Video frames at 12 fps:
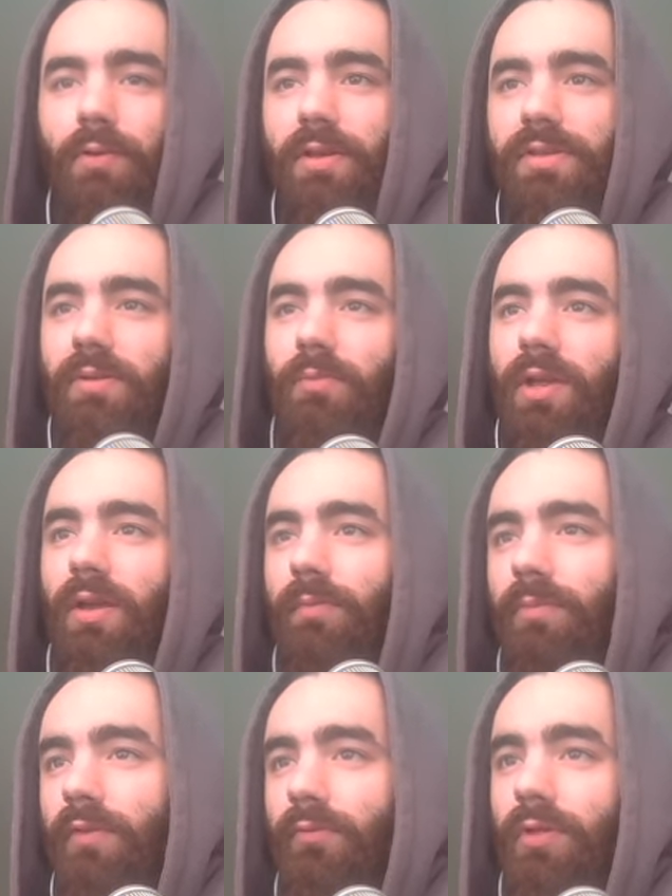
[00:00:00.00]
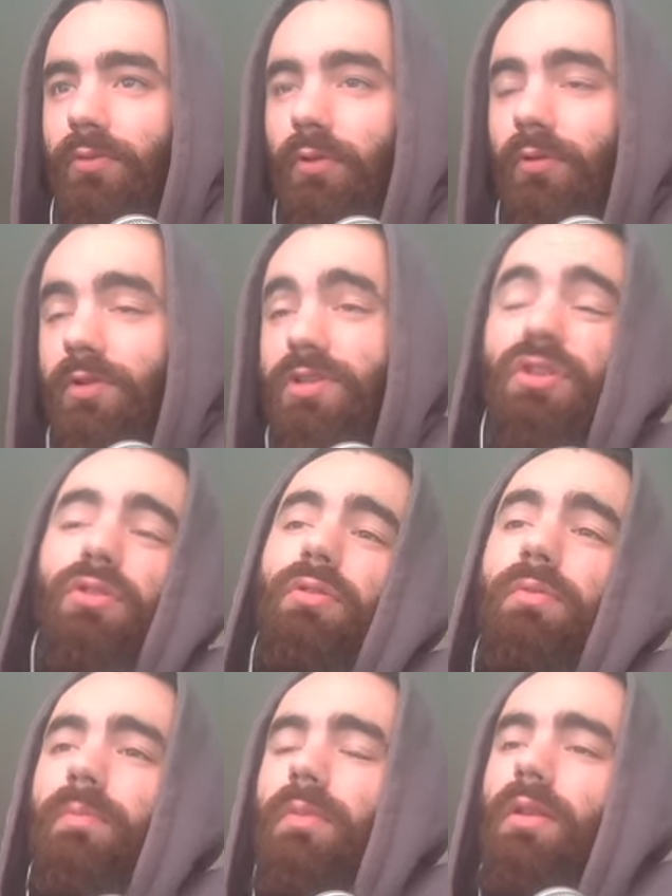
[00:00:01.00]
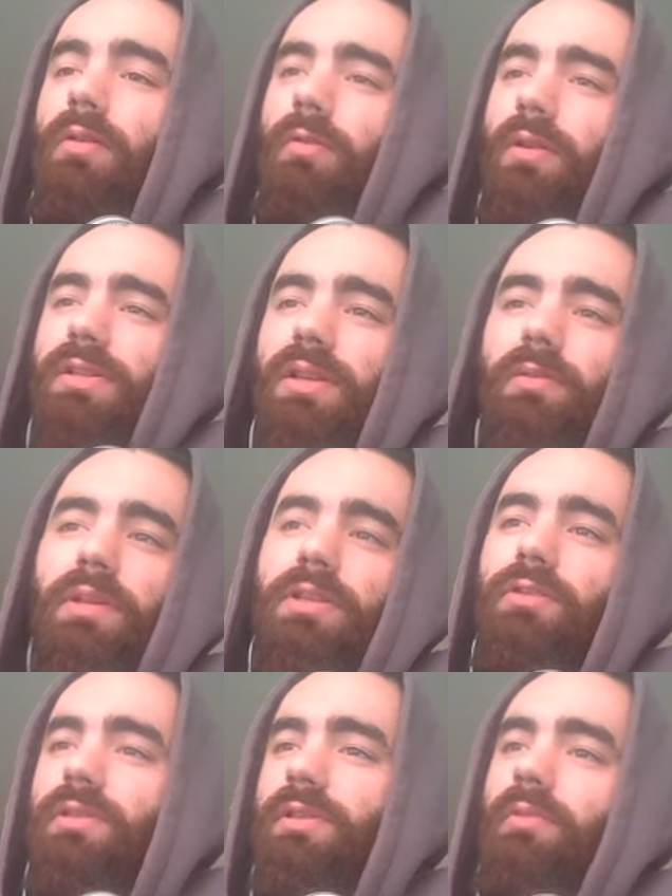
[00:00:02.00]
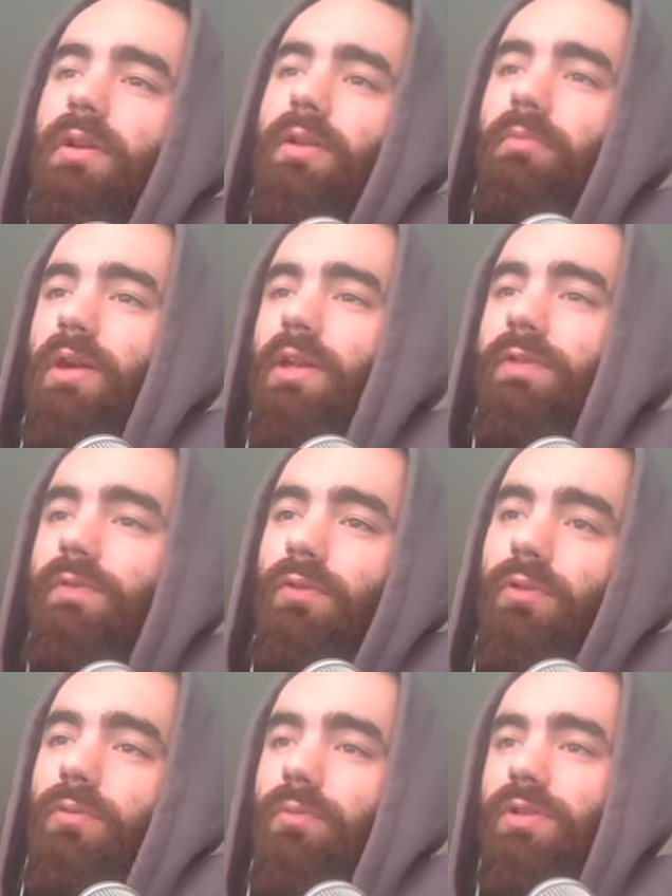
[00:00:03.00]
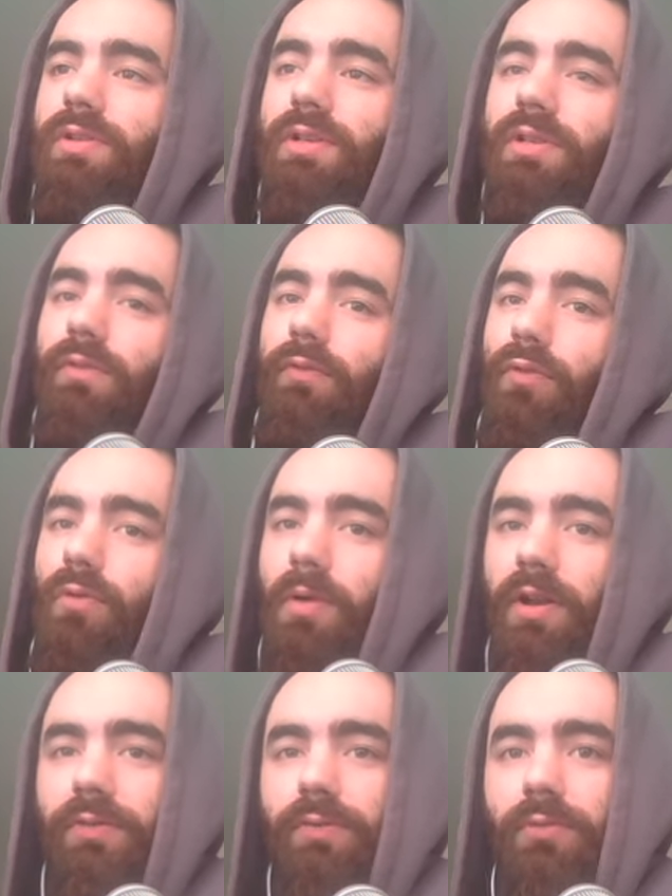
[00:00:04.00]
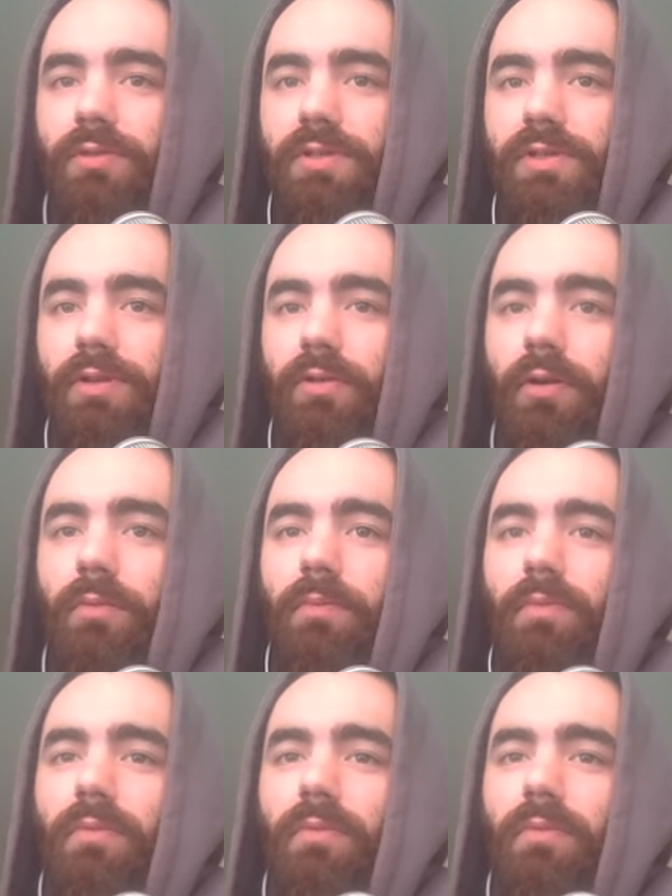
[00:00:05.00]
What else can we get? If we throw a two, well, it's going to be two squared minus four, which is four minus four, which is zero.